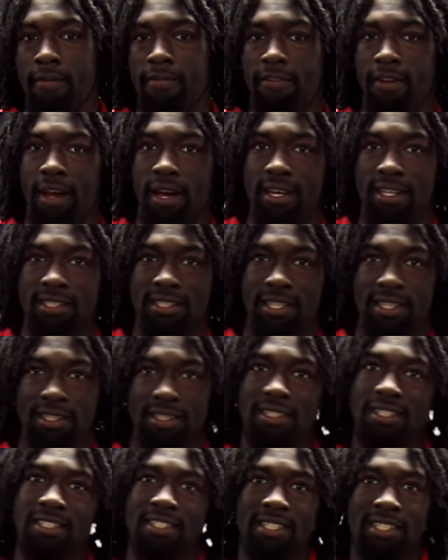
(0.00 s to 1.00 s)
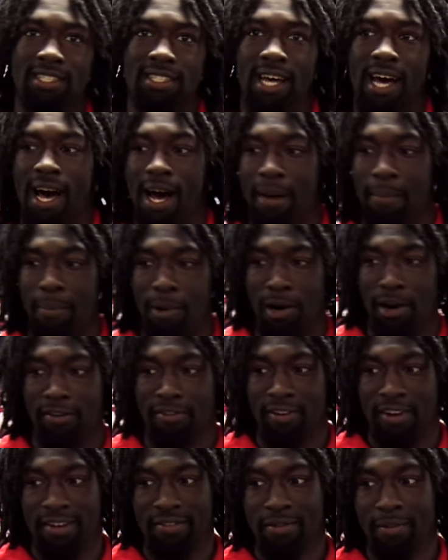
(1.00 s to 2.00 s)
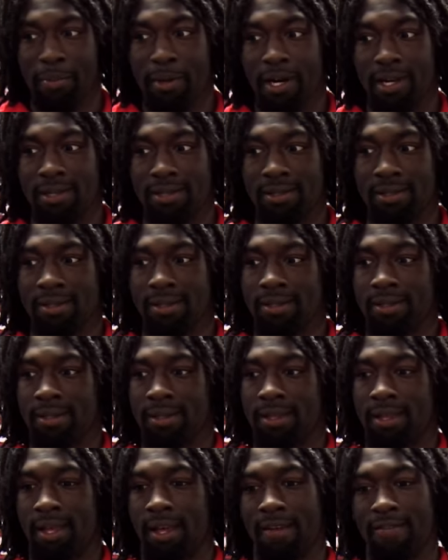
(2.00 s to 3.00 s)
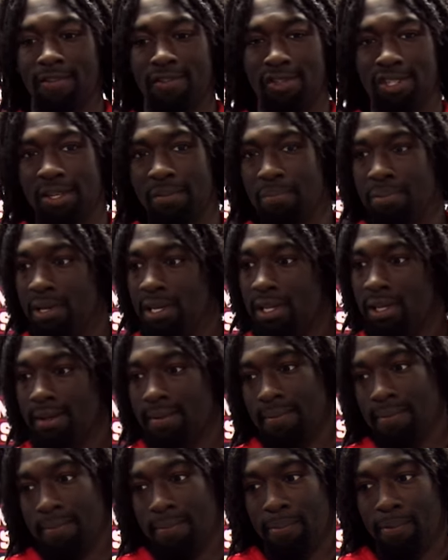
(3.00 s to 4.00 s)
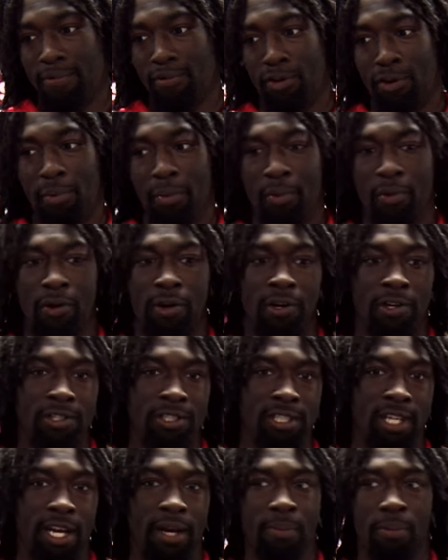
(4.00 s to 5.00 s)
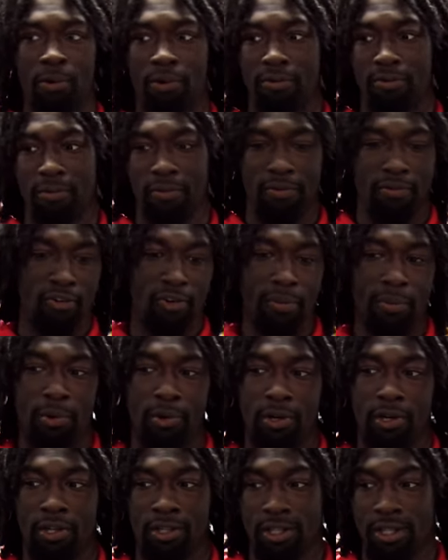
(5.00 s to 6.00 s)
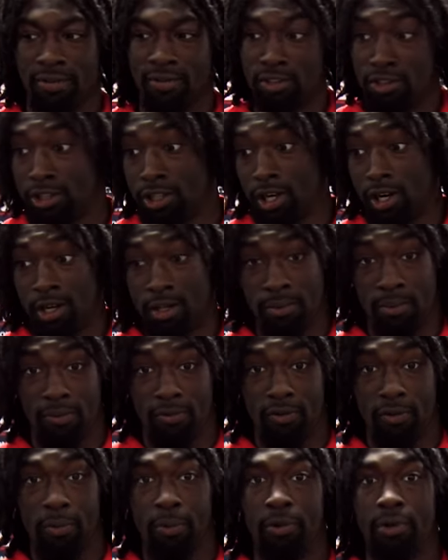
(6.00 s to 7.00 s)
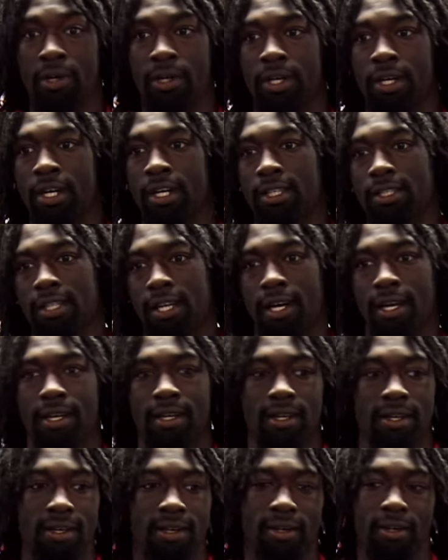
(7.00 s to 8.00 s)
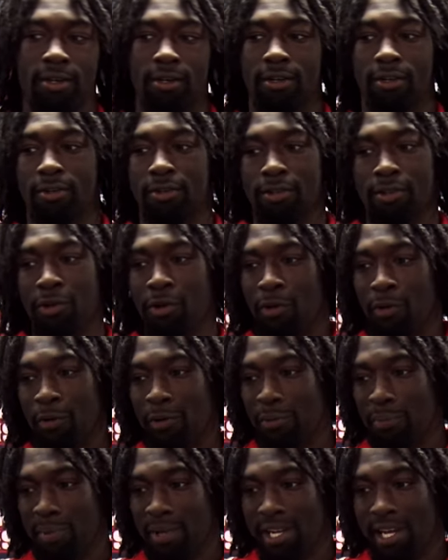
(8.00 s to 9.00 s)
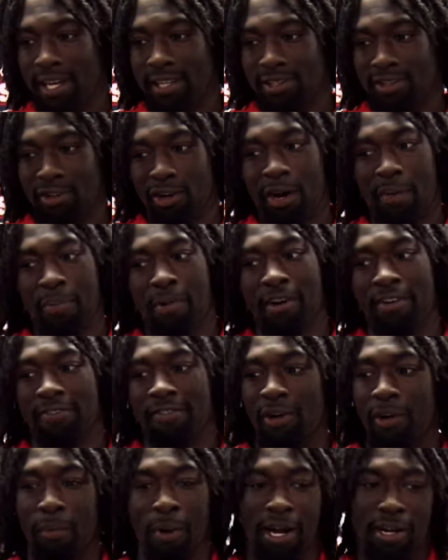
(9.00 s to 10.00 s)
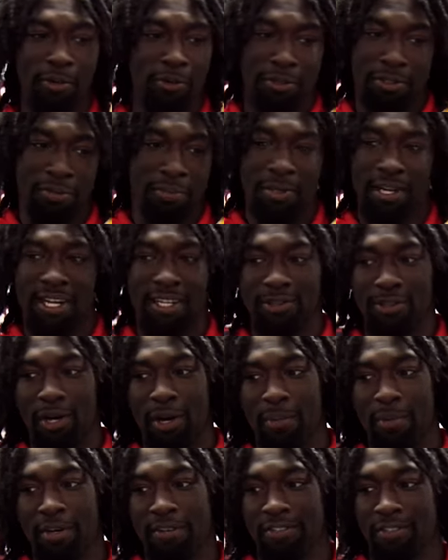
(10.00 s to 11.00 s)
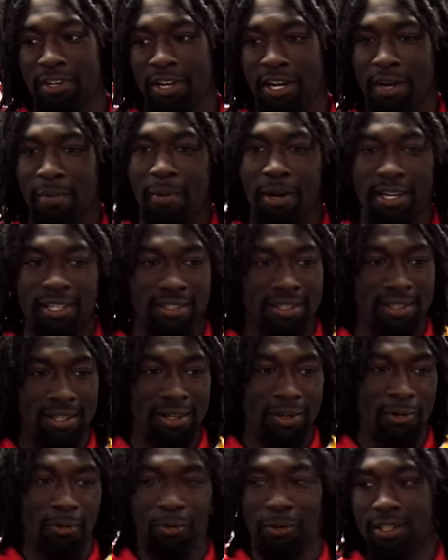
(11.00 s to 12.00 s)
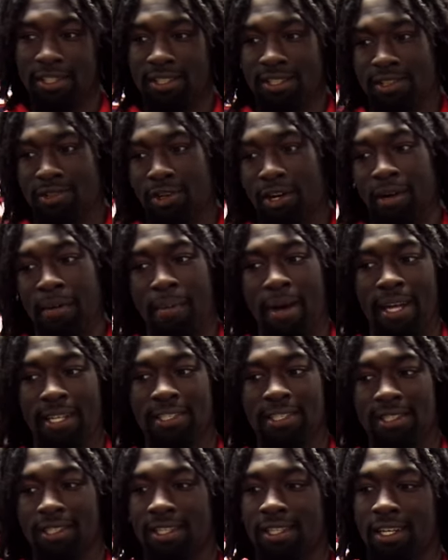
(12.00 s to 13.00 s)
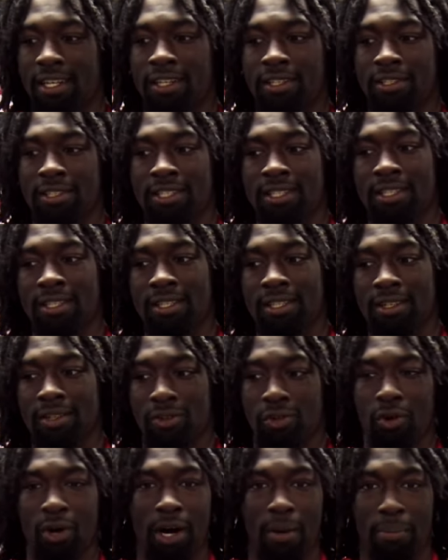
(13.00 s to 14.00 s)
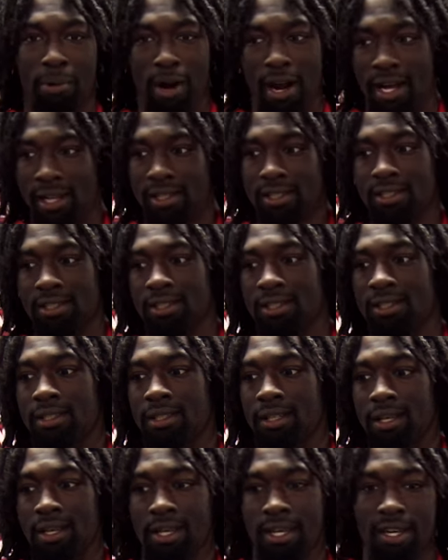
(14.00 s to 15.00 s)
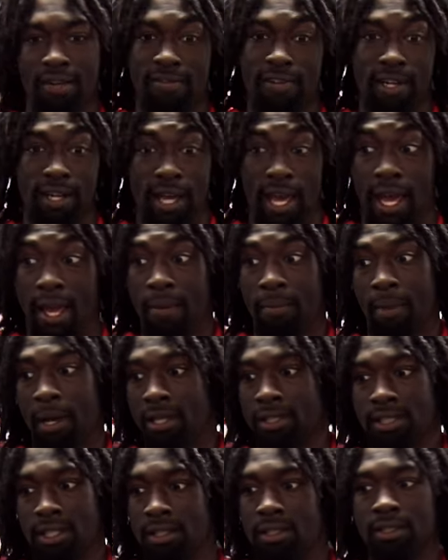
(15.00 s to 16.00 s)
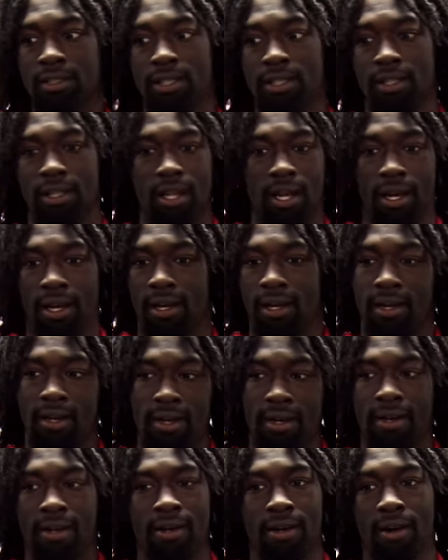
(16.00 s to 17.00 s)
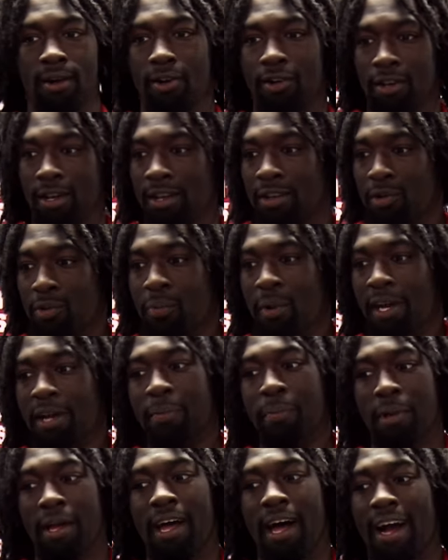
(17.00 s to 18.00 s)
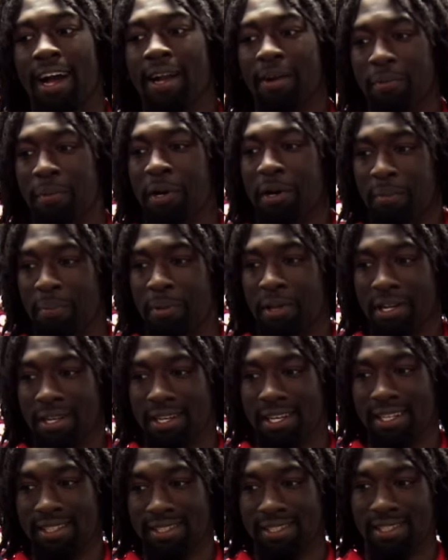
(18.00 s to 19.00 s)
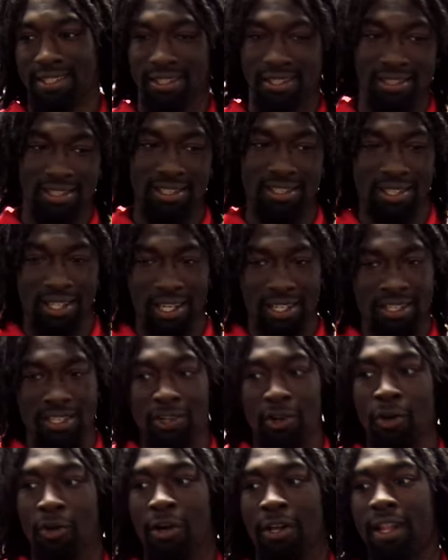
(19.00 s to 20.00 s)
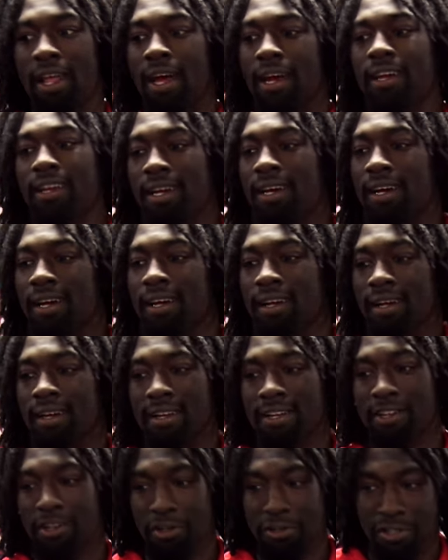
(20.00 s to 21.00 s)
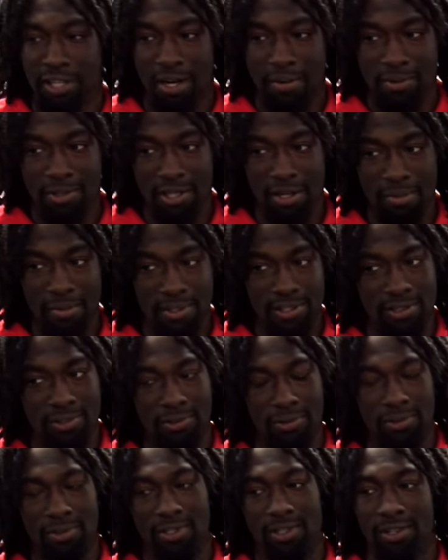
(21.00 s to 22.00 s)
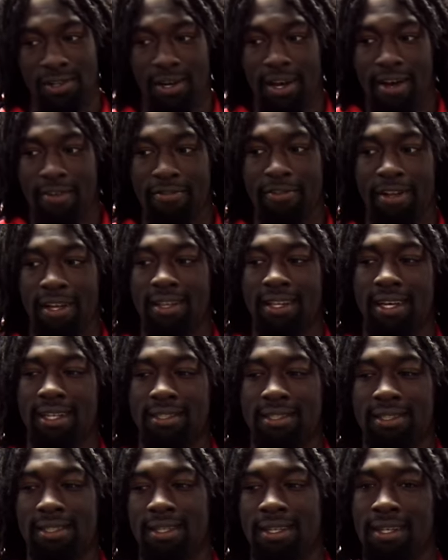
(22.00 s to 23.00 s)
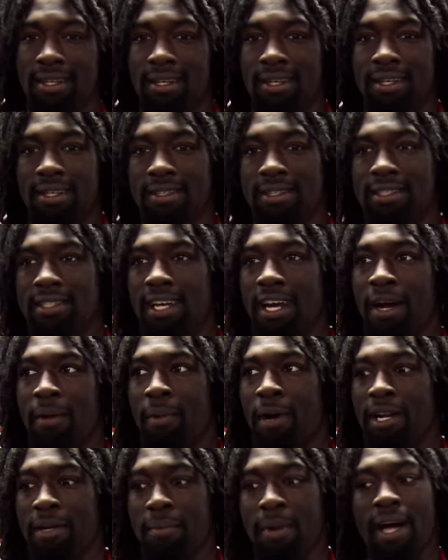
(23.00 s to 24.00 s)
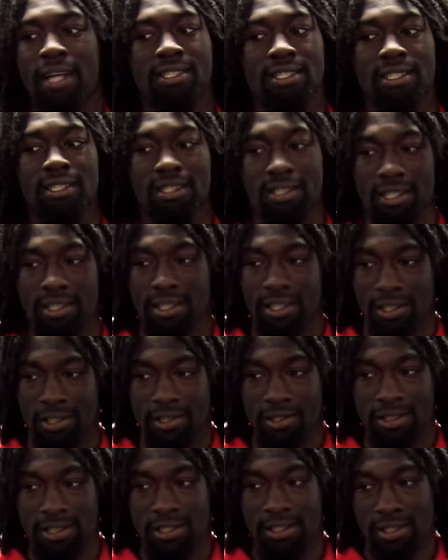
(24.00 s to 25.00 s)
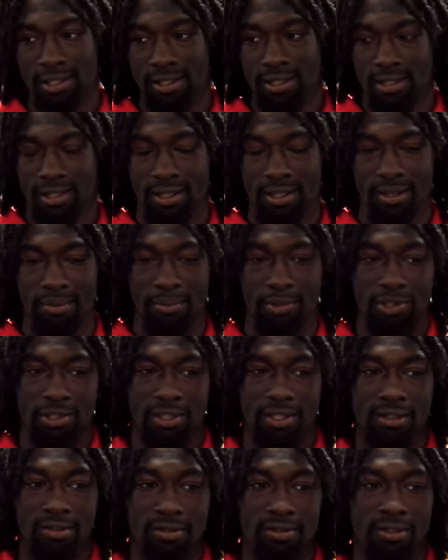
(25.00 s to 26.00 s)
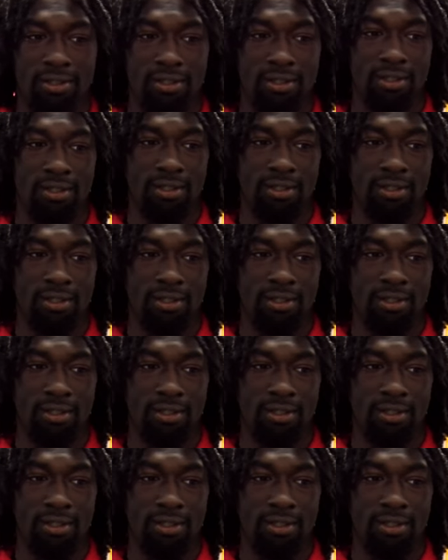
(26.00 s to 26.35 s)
I feel like it sets a high bar for everybody. If you see Pete performing well or Jake performing well or even Charles performing well, it's like you don't want to be that drop off. Nobody wants to be that drop off. So everybody's really just trying to match each other's energy throughout practice and even the game, like telling each other, like, oh yeah, you made a play, I gotta make a play next. And just us knowing, like, yeah, your time is coming soon. So I feel like that's just everybody matching each other energy. Yeah, most definitely.